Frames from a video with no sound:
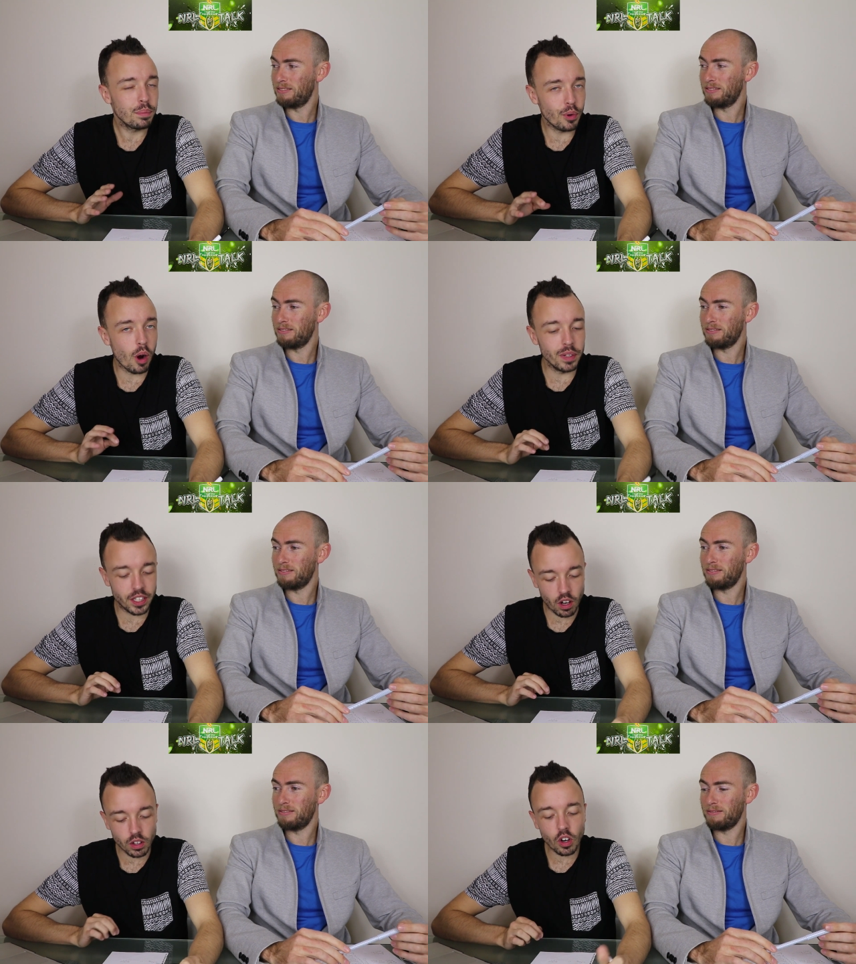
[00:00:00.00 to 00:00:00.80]
Speaker 1: Probably
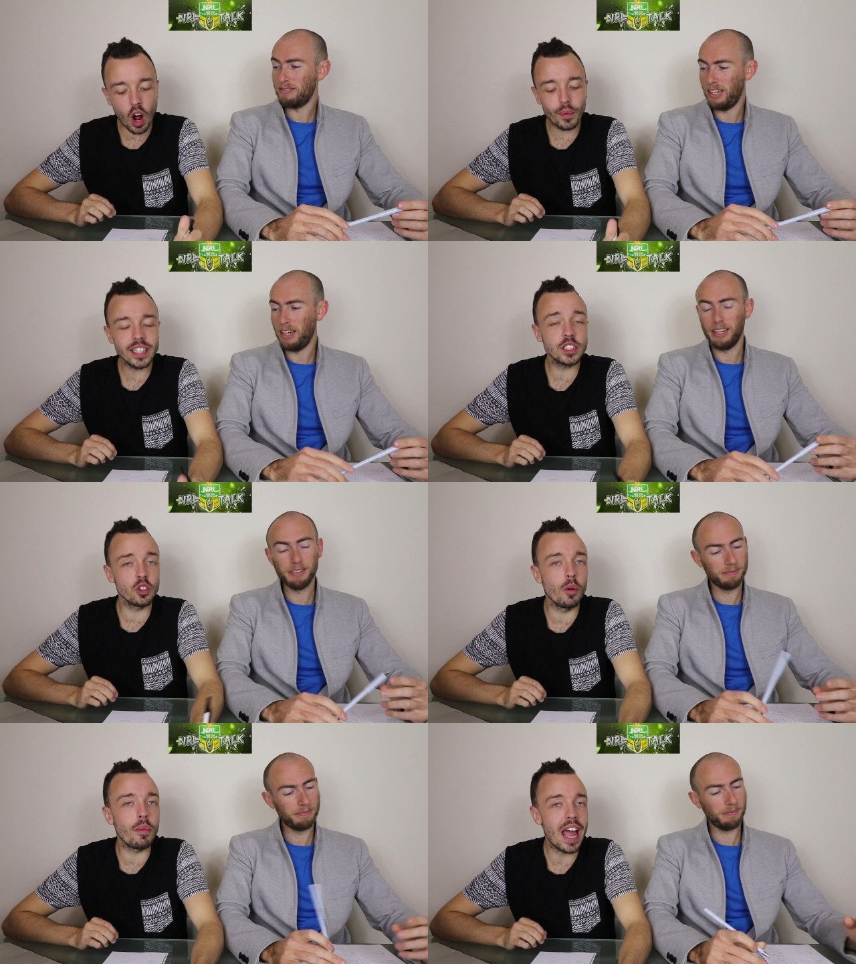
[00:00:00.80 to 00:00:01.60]
not. Look, I went
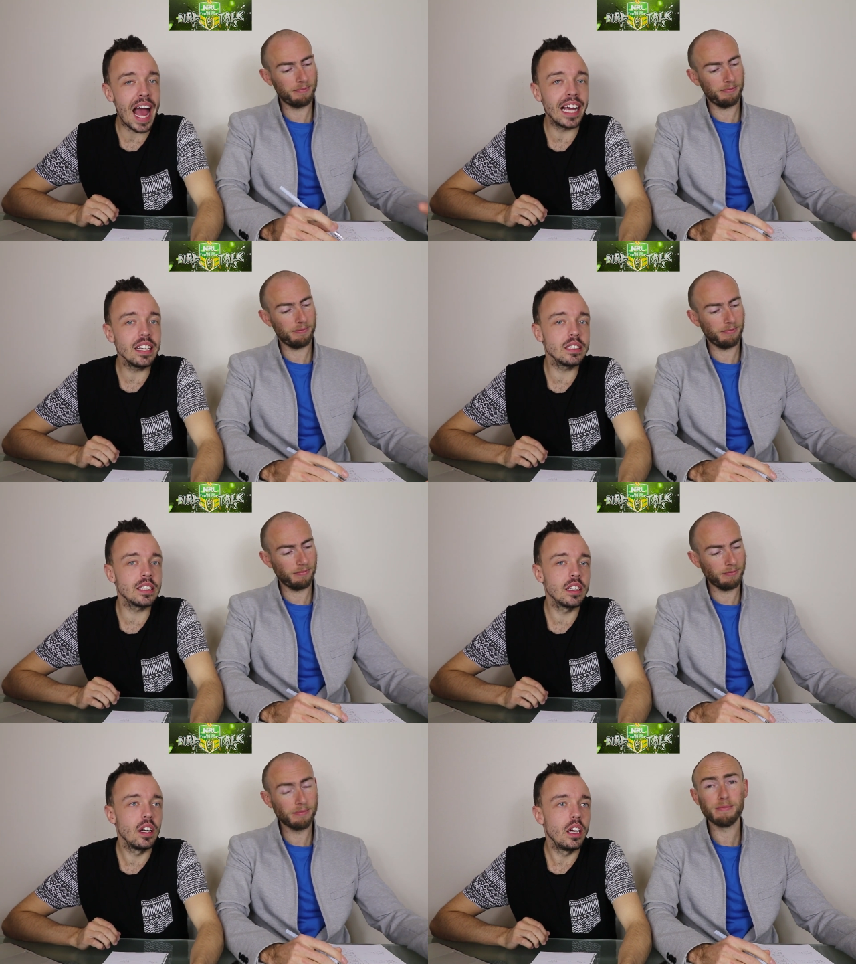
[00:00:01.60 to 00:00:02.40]
Storm by
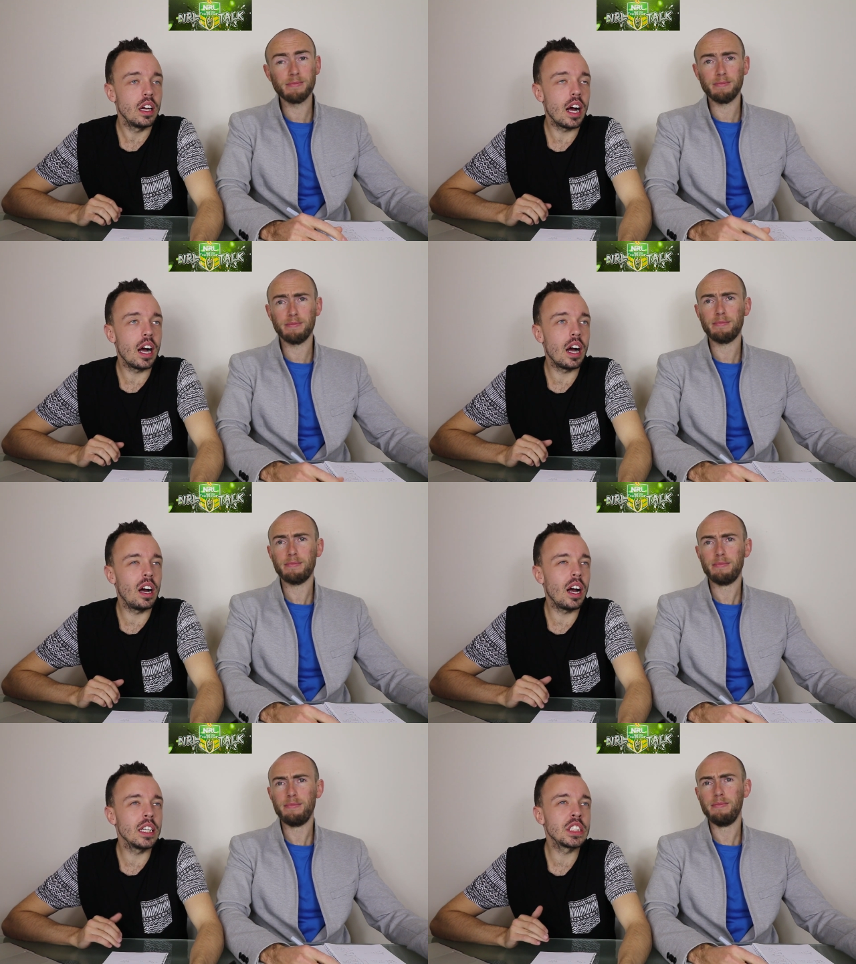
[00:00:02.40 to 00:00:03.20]
eight.
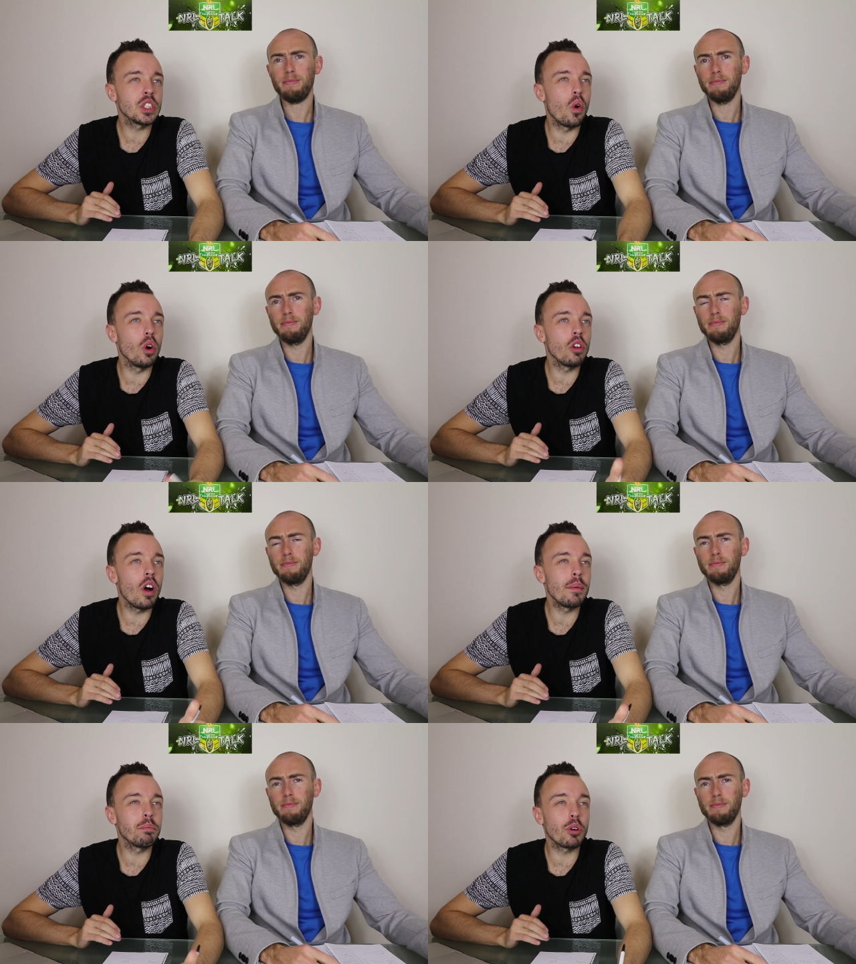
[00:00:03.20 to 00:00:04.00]
Uh, a
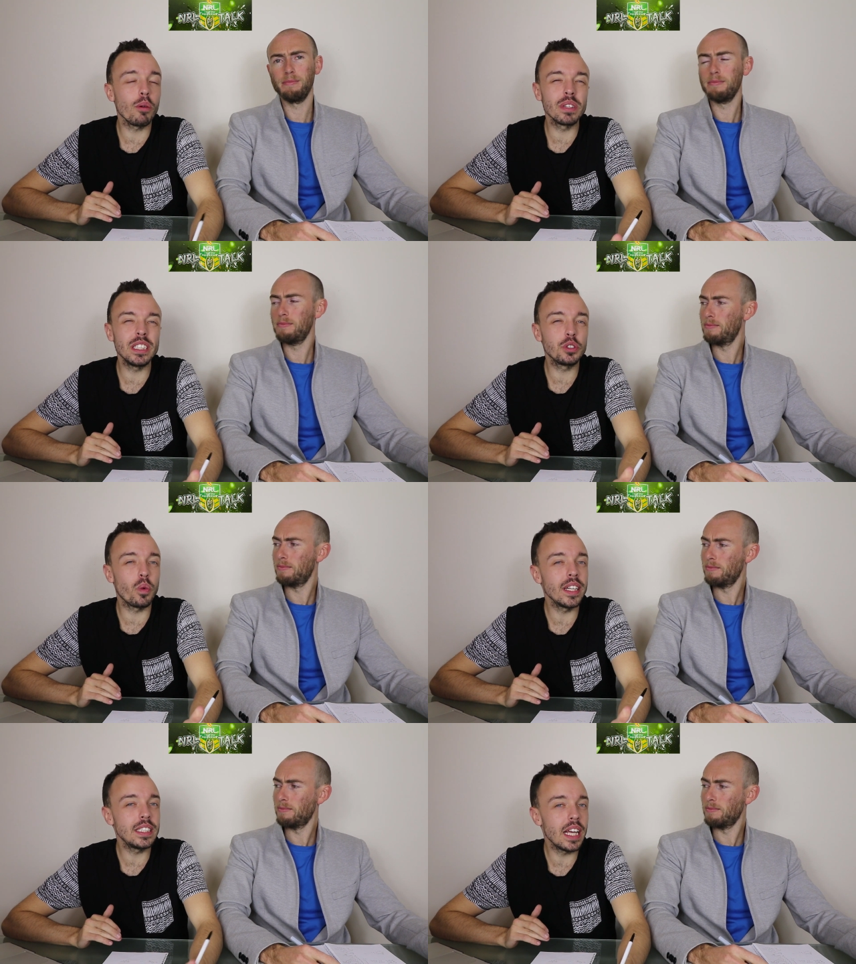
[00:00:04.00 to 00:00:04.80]
scoreline probably
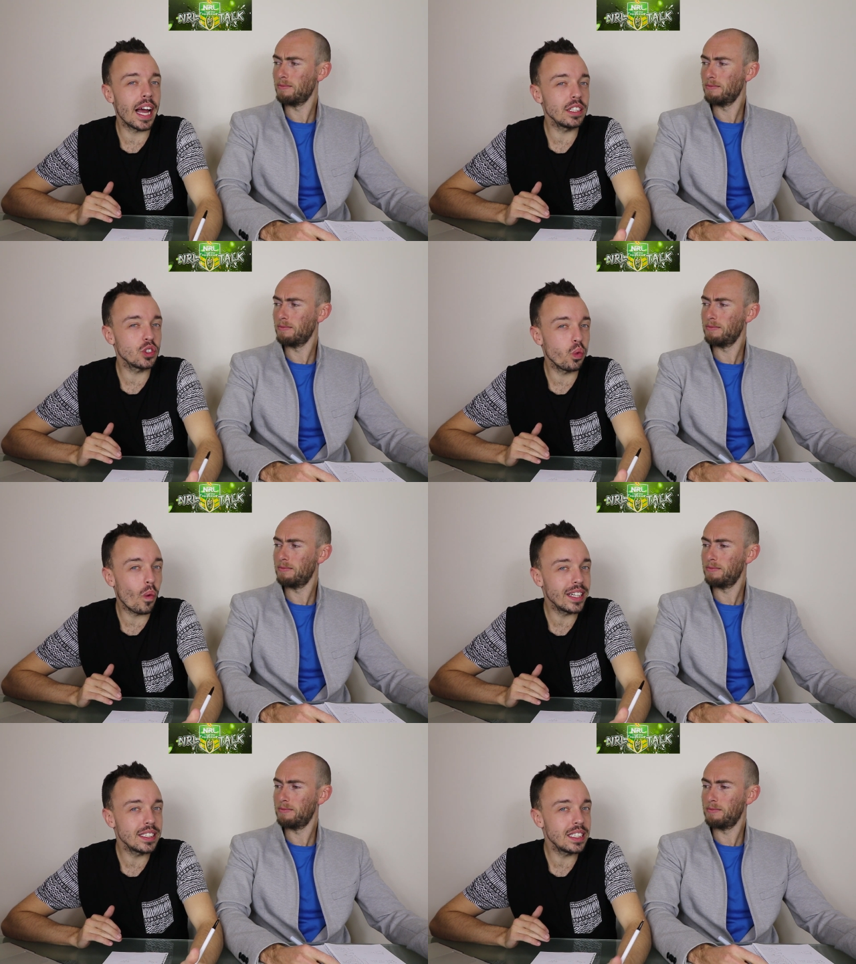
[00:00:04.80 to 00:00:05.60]
twenty-eight
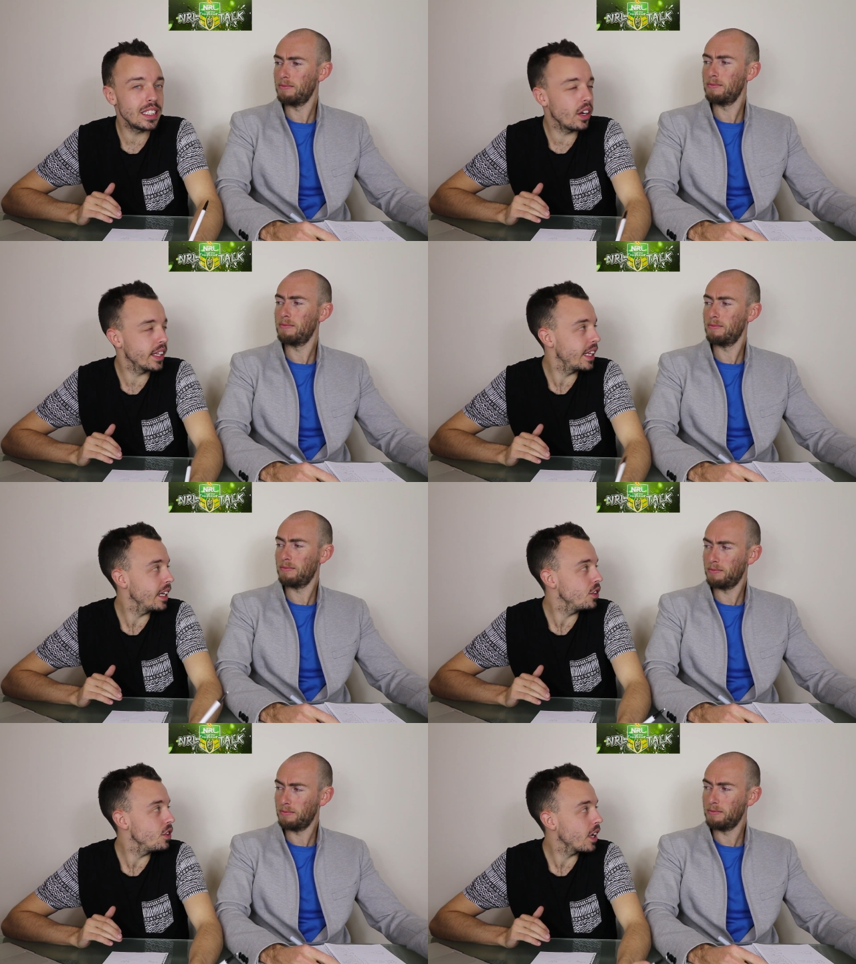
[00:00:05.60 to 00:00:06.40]
twenty. I
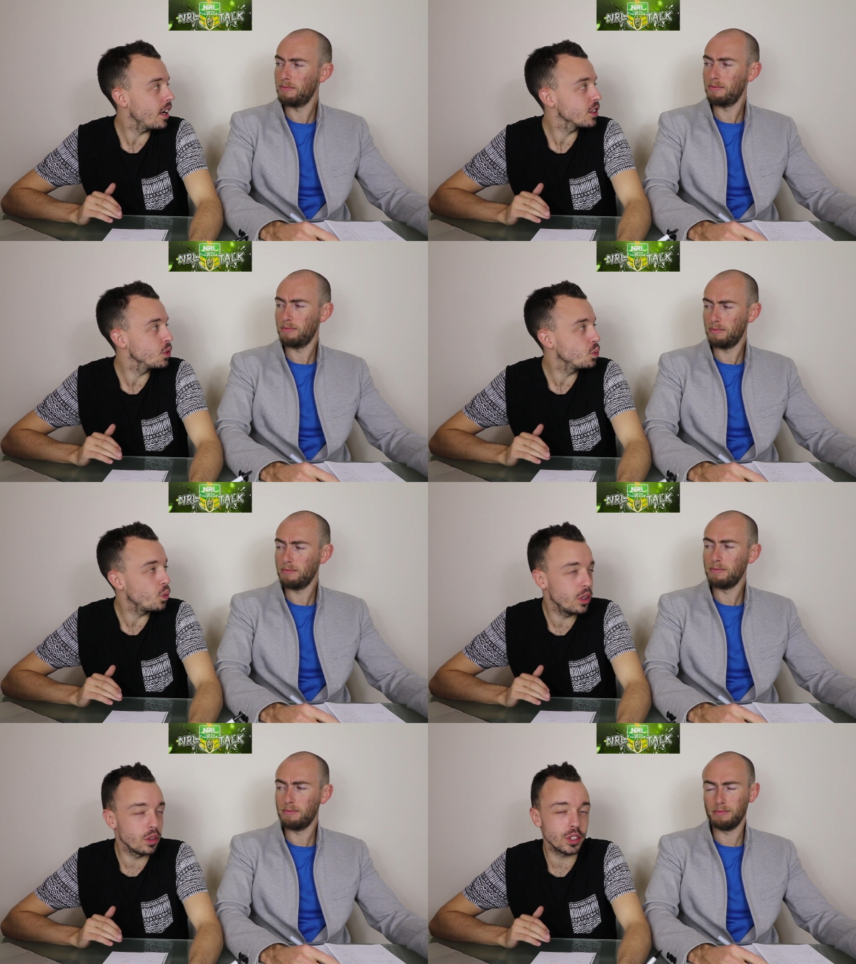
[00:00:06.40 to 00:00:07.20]
think Newcastle
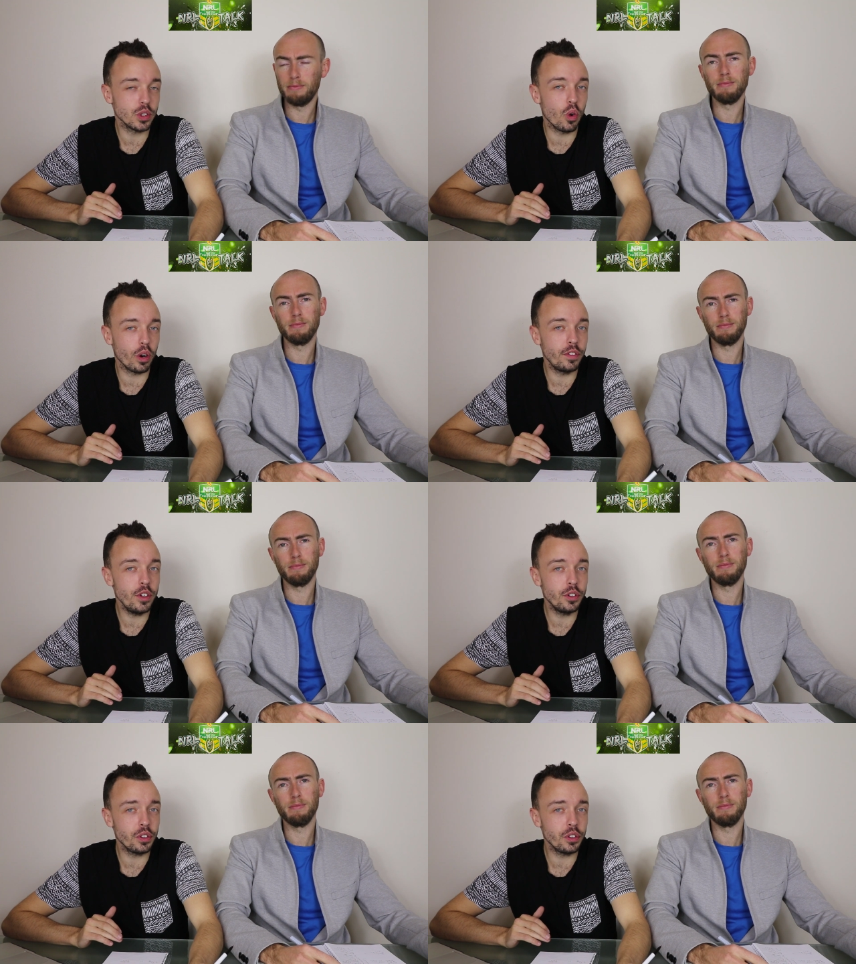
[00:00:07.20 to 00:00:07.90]
will score a few